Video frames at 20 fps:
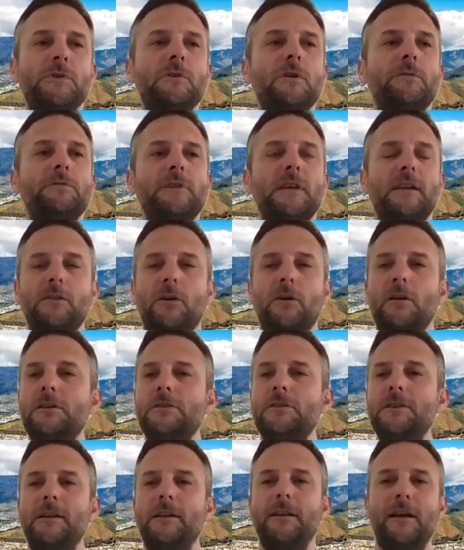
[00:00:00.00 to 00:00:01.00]
of
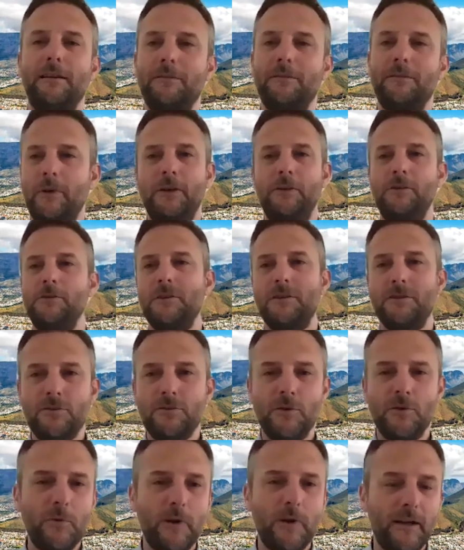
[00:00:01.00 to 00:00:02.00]
technology, like we're using
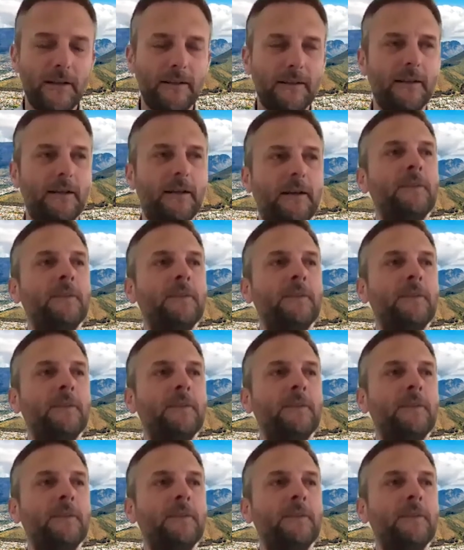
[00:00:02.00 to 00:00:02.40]
Zoom right now,